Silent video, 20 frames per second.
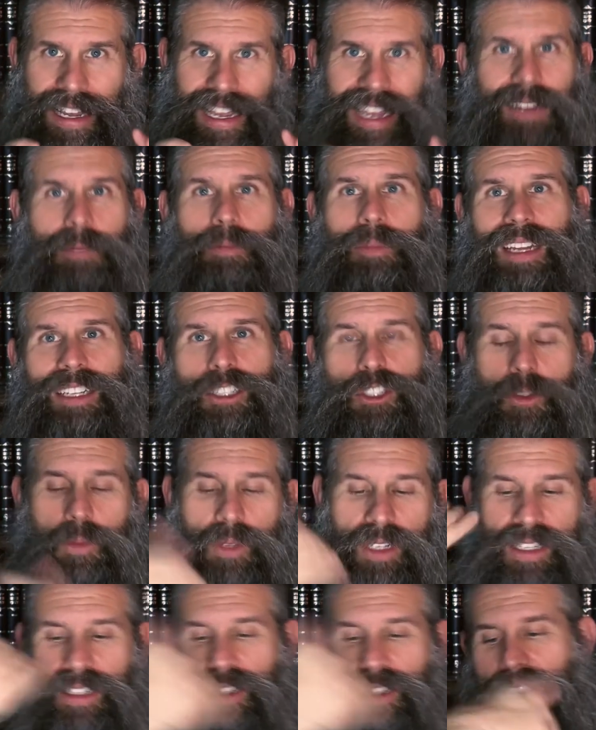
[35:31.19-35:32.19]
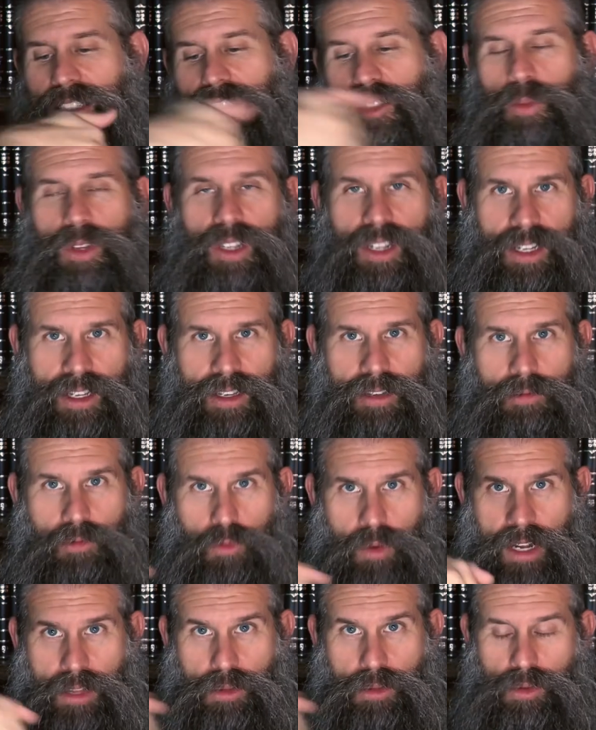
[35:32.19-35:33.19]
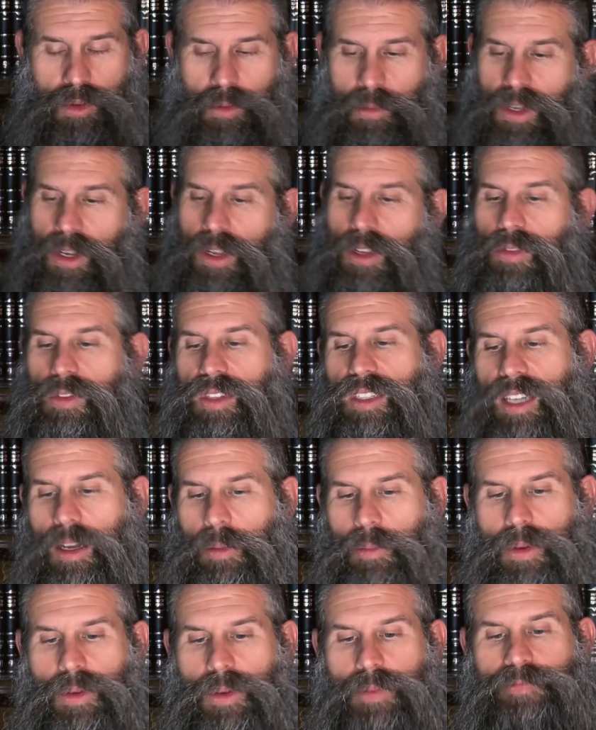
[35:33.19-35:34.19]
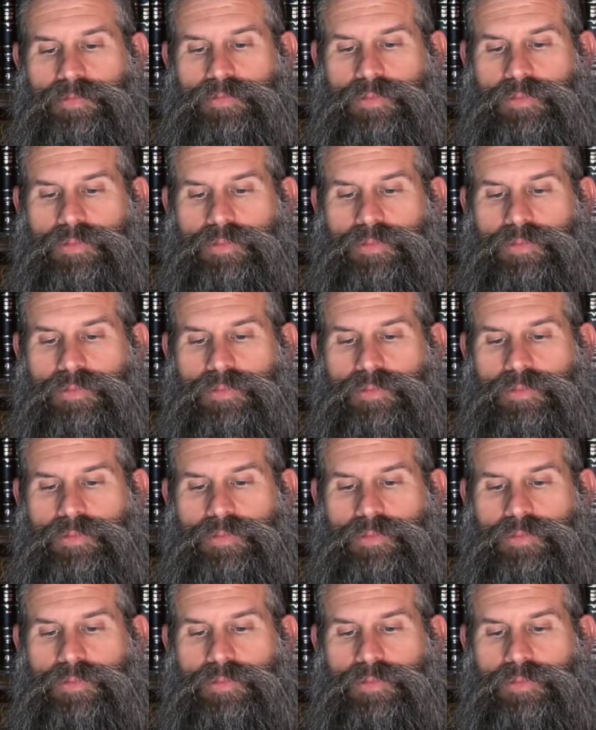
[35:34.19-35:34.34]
and Benjamin splitting right through the middle of the temple.